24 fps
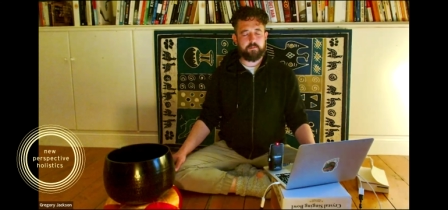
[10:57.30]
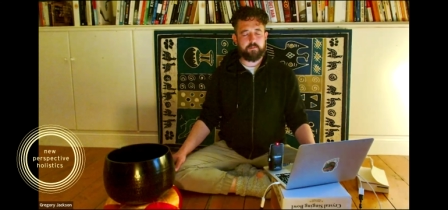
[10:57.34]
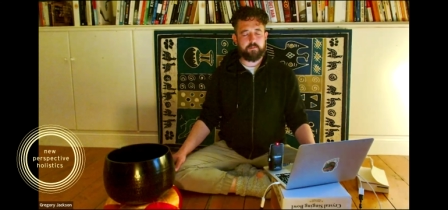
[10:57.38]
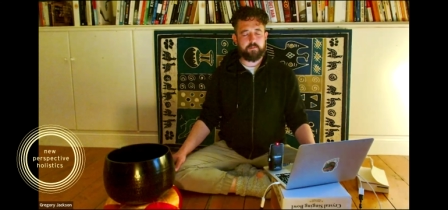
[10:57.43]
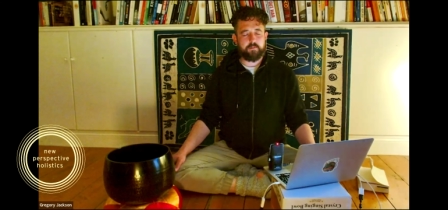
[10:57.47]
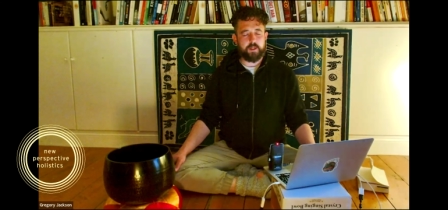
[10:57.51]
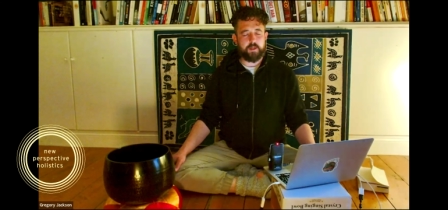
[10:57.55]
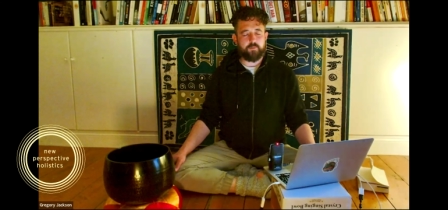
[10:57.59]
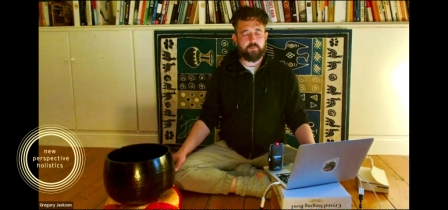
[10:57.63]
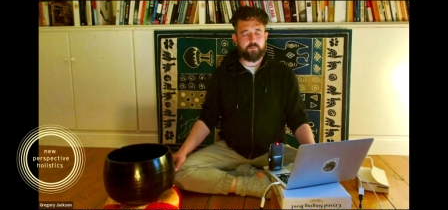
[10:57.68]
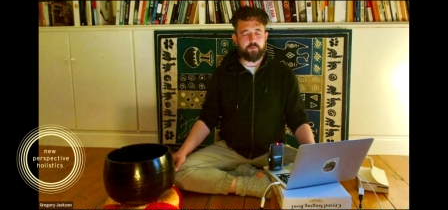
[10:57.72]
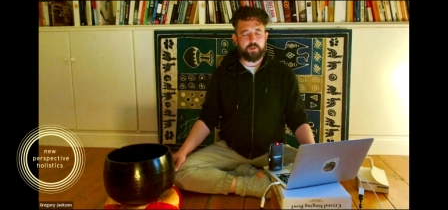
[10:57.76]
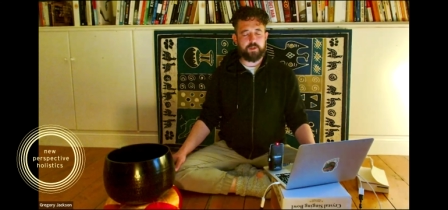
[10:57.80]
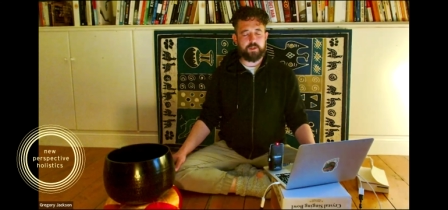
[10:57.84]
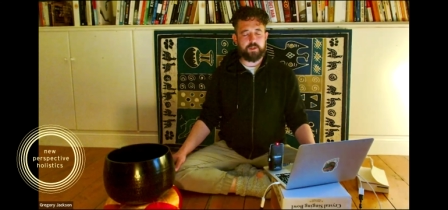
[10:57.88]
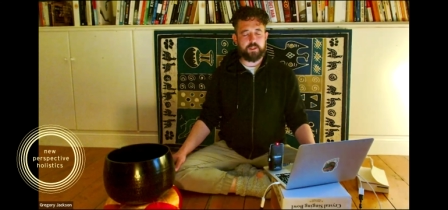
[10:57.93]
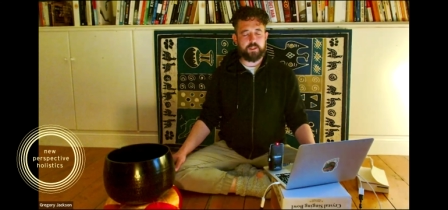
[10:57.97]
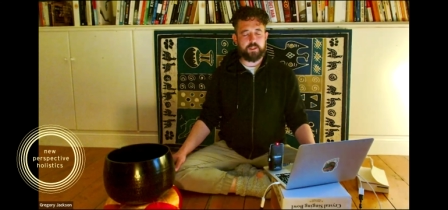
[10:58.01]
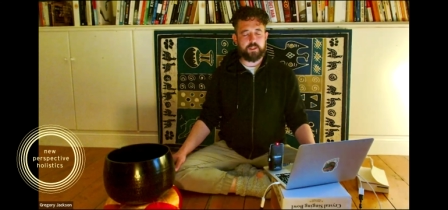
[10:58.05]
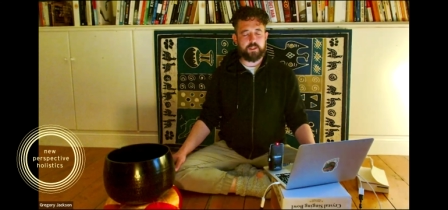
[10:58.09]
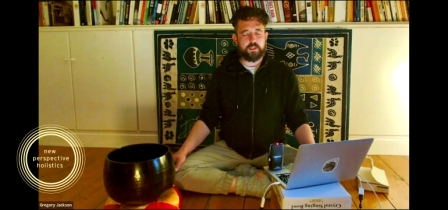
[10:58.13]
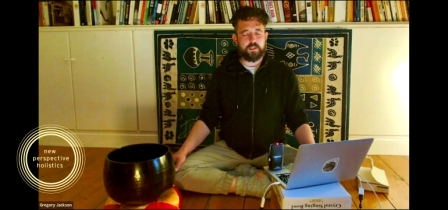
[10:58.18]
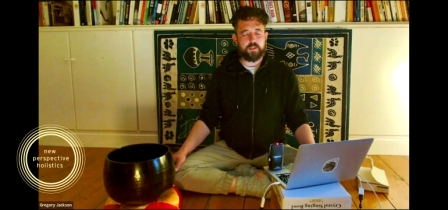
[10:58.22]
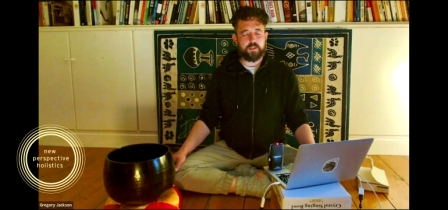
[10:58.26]
And we
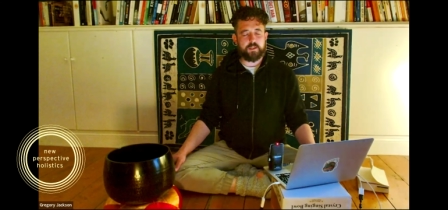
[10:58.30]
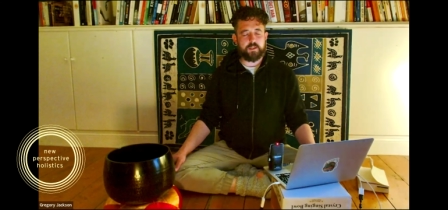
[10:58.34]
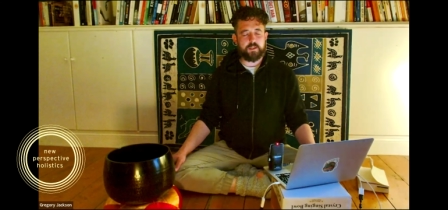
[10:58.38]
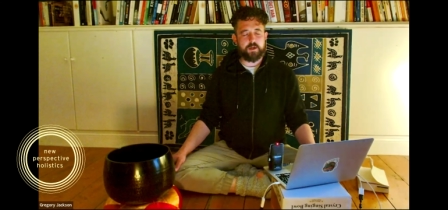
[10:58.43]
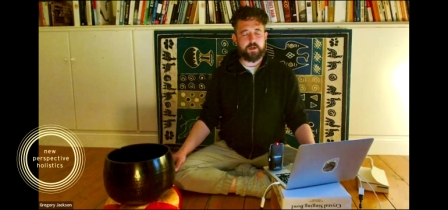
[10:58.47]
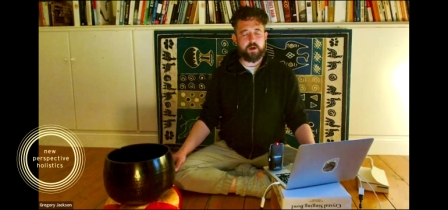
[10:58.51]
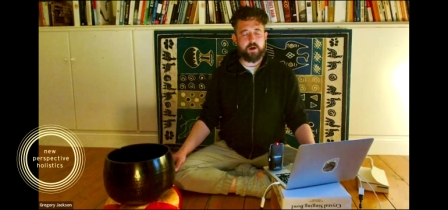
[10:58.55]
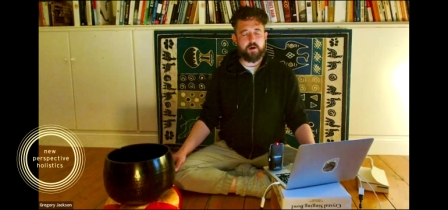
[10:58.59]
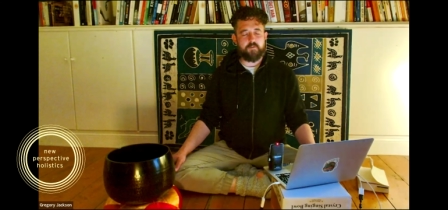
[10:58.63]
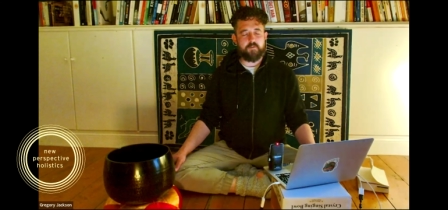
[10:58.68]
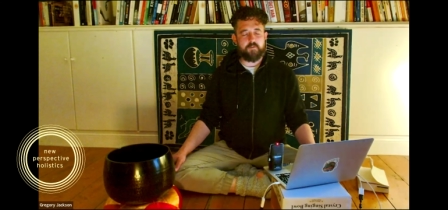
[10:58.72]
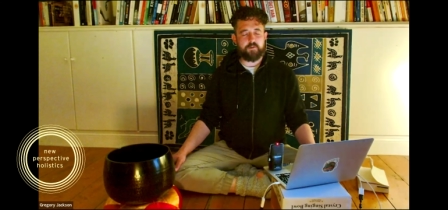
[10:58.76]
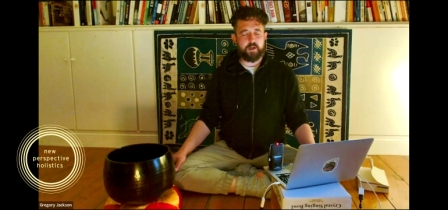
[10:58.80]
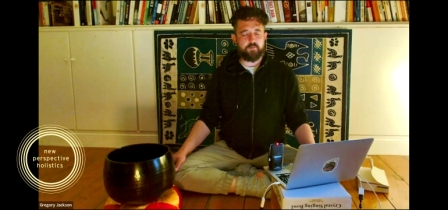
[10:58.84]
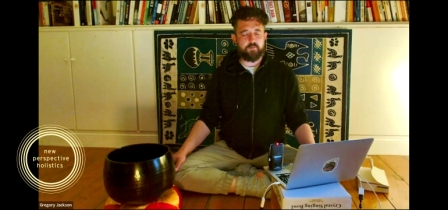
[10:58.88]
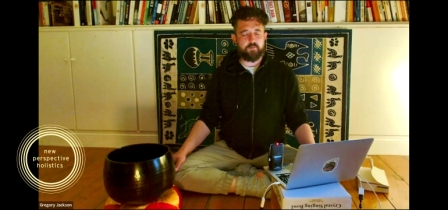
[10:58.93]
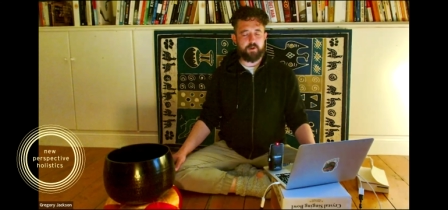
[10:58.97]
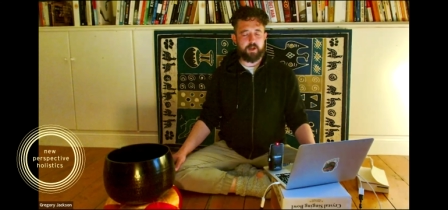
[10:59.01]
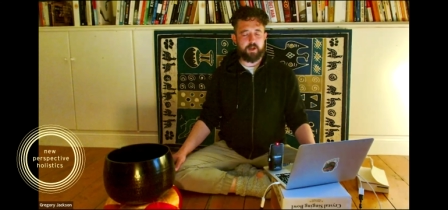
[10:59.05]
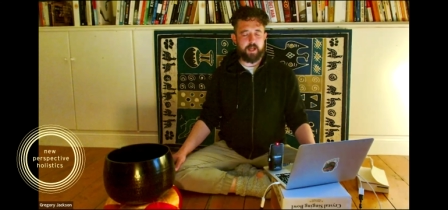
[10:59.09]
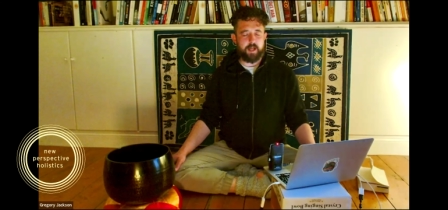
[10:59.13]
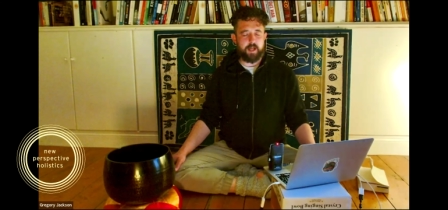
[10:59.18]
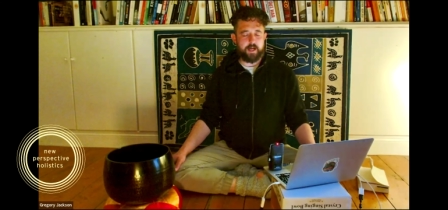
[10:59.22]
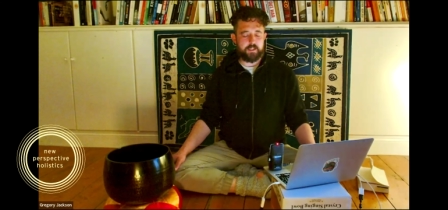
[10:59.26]
just soften and
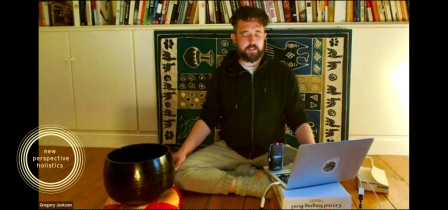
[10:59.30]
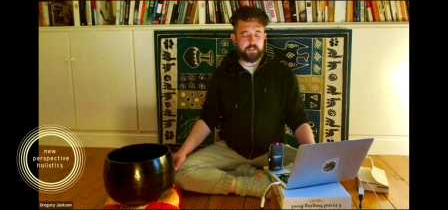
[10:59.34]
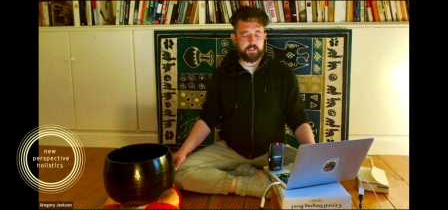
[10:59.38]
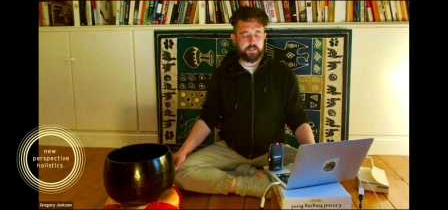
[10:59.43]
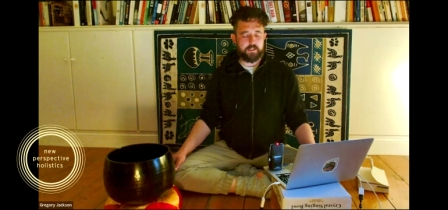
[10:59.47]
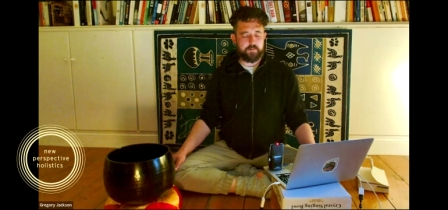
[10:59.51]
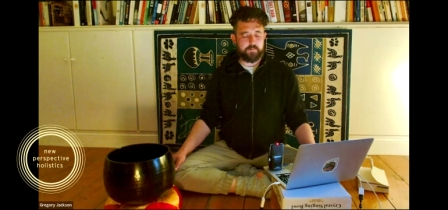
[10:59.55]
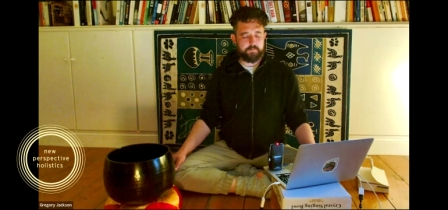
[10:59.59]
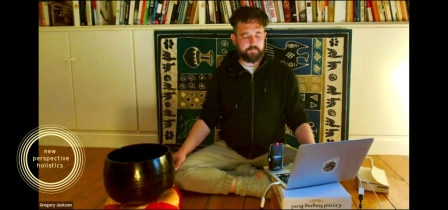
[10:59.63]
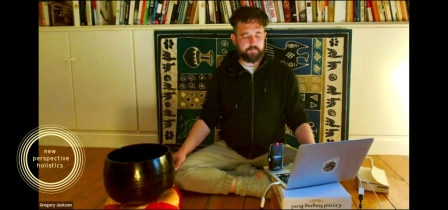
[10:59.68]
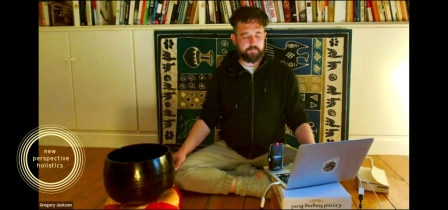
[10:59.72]
relax it